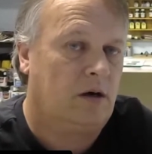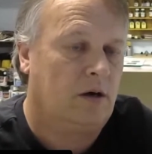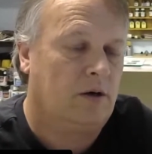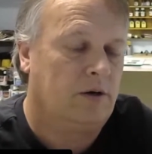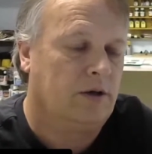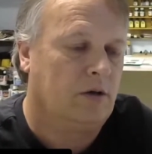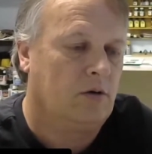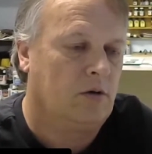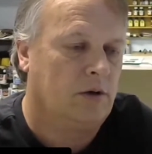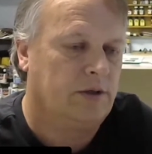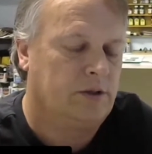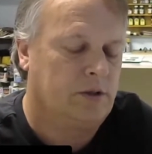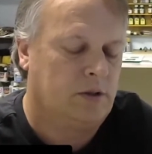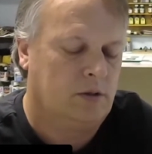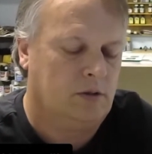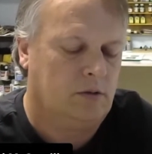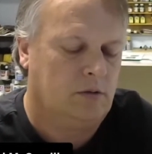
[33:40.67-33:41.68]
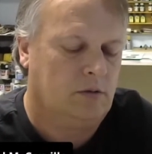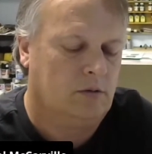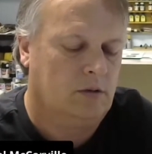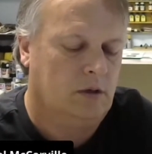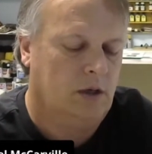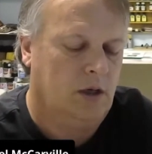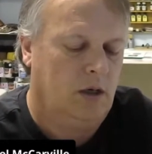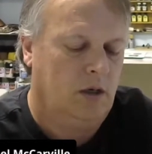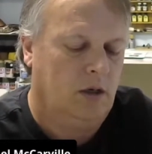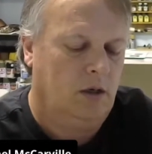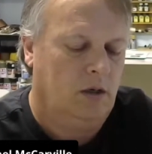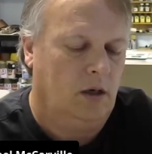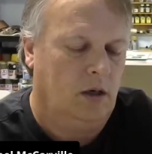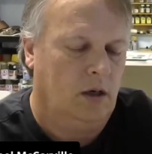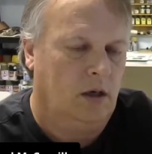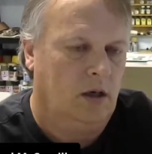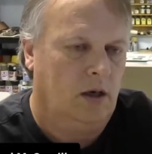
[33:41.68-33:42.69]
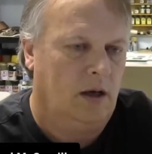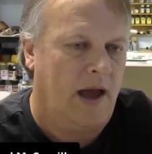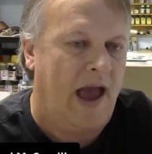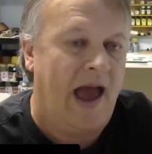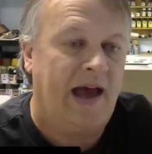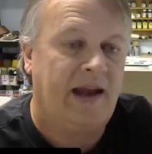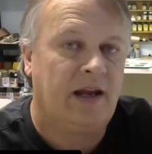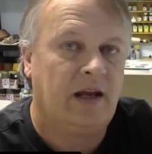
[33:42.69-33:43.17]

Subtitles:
Are you going to add